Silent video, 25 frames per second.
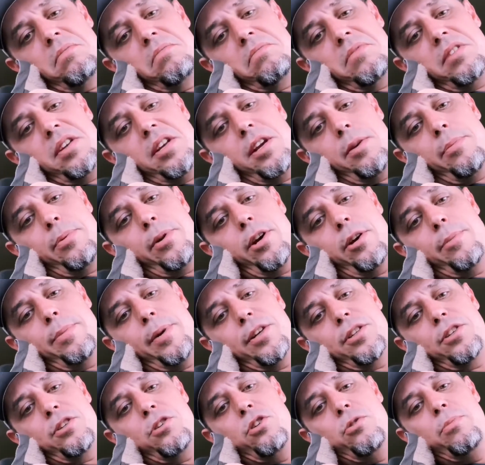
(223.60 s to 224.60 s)
probably
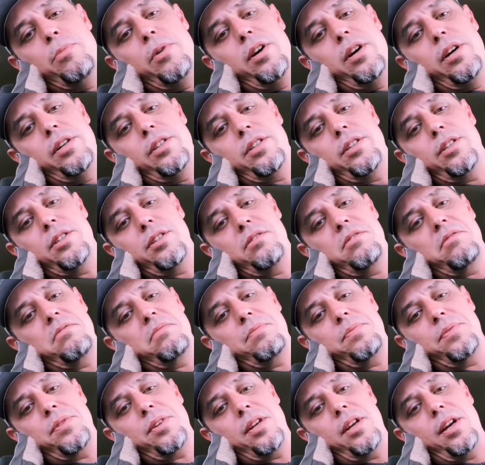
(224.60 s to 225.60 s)
about 2 months.
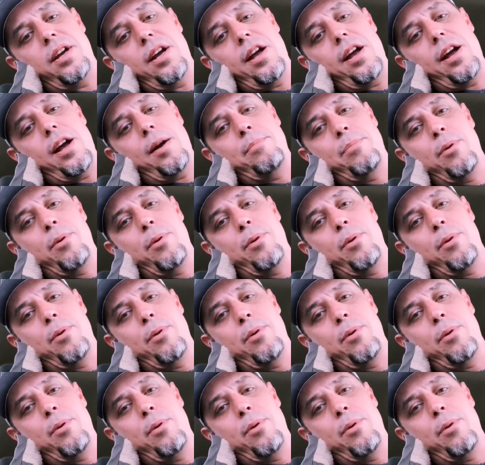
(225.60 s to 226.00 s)
I